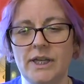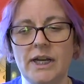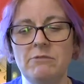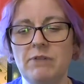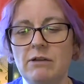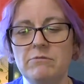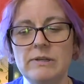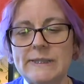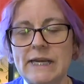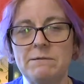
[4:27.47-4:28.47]
And I, I
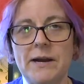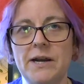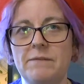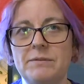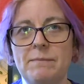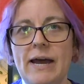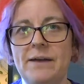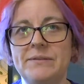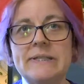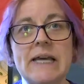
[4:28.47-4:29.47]
will say right off the
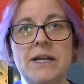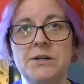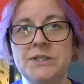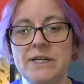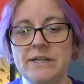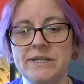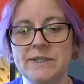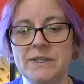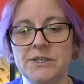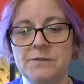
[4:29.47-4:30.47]
bat, this energy
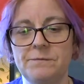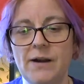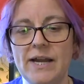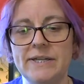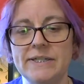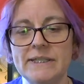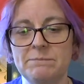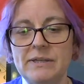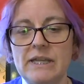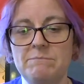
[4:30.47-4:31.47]
isn't your friend.
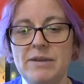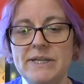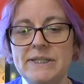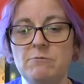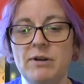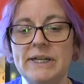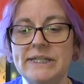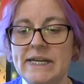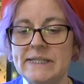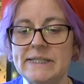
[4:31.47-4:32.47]
Something that makes you want to
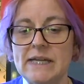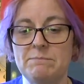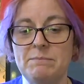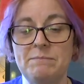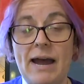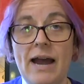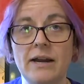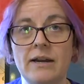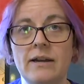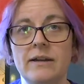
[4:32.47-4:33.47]
take a step
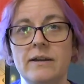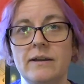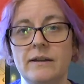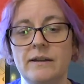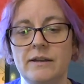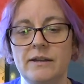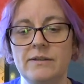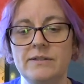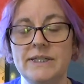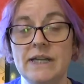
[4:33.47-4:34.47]
back,
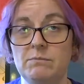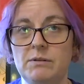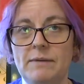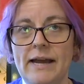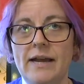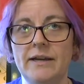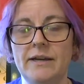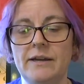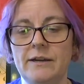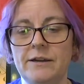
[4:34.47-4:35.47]
double back